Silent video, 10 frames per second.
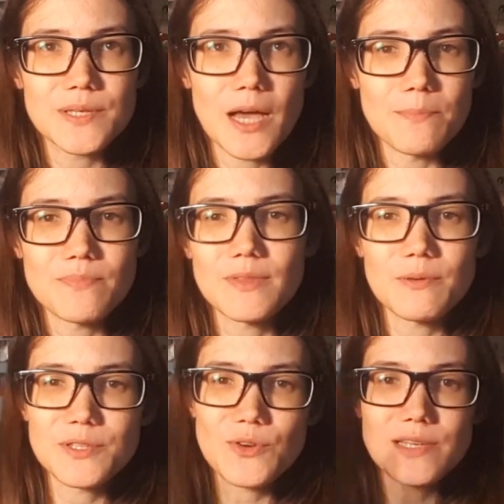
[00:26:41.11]
The
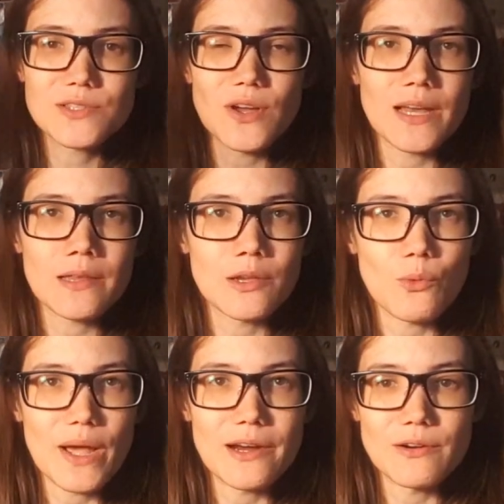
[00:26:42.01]
screen's not Alienware or